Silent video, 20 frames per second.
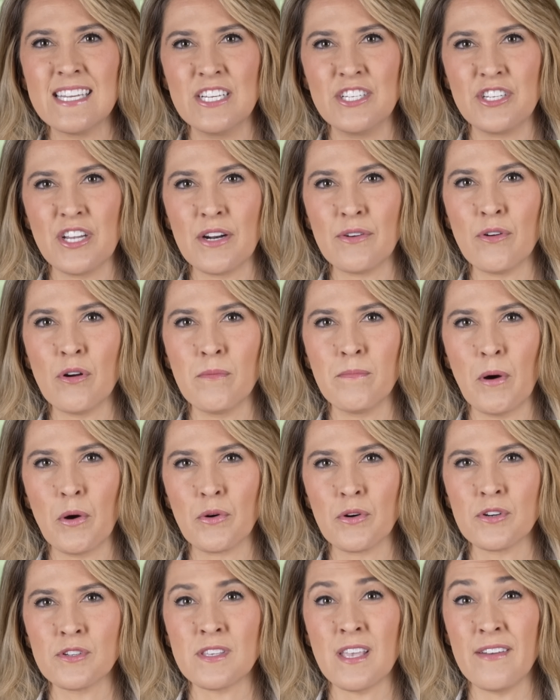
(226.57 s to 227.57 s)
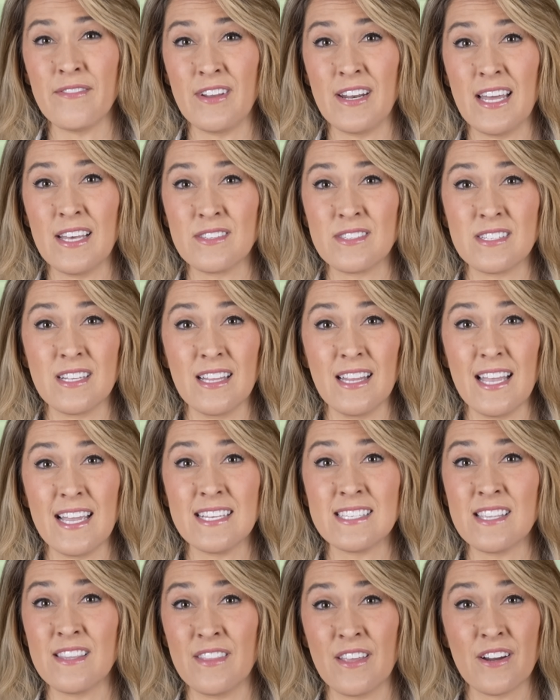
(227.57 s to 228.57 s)
and General Motors have announced
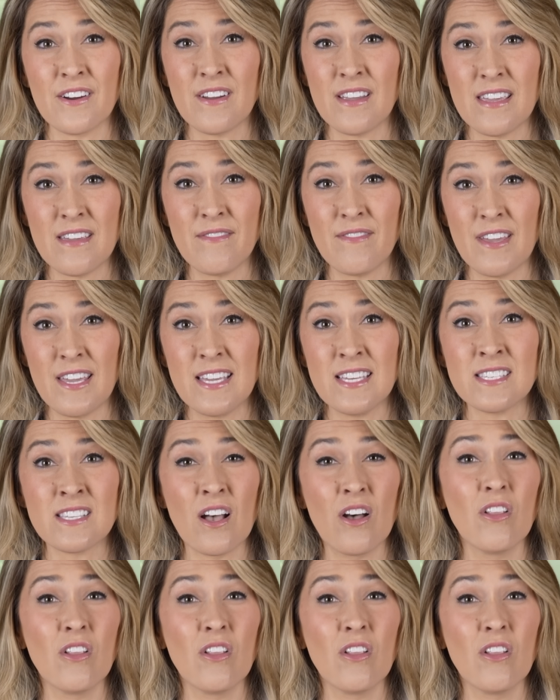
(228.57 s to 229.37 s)
delays in their E Vs,